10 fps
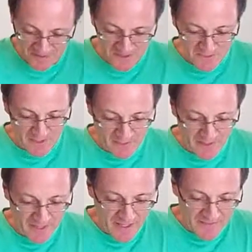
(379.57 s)
So anyway,
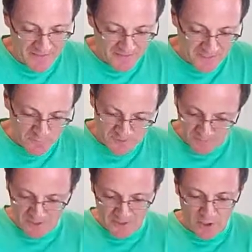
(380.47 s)
now this was a
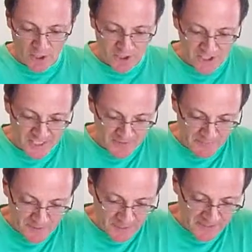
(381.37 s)
pretty large segment. I'm
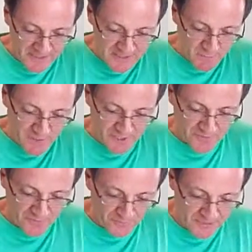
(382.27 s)
going to cut this one in
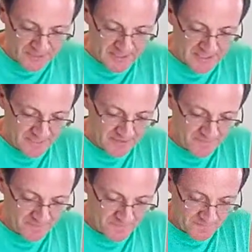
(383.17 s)
threes here.
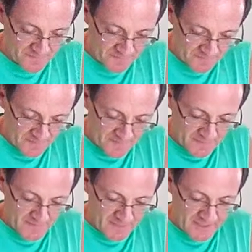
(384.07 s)

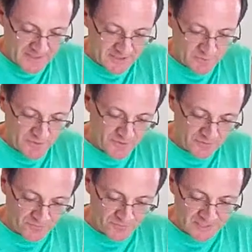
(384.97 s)
I'm going to cut this one in
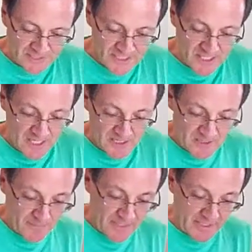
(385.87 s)
threes. So
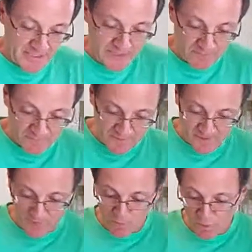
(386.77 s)
I'm going to get some
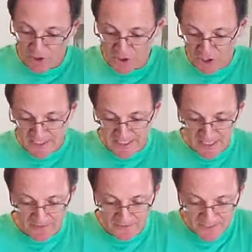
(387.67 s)
smaller chunks
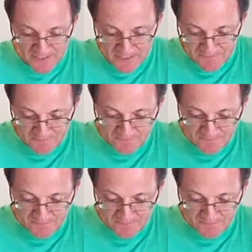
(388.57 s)
out of this.